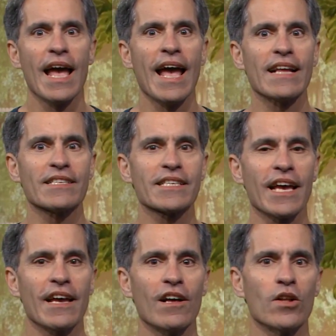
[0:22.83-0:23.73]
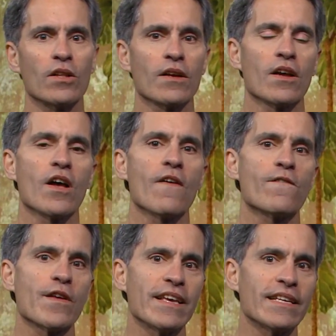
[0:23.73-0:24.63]
at scale
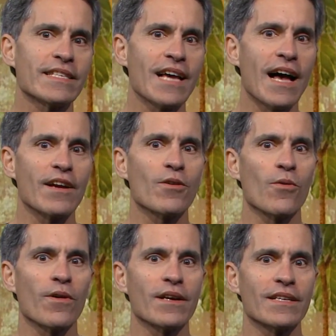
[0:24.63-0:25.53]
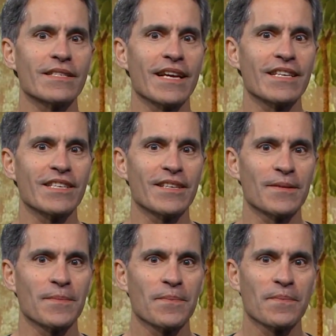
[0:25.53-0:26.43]
for the entire organization.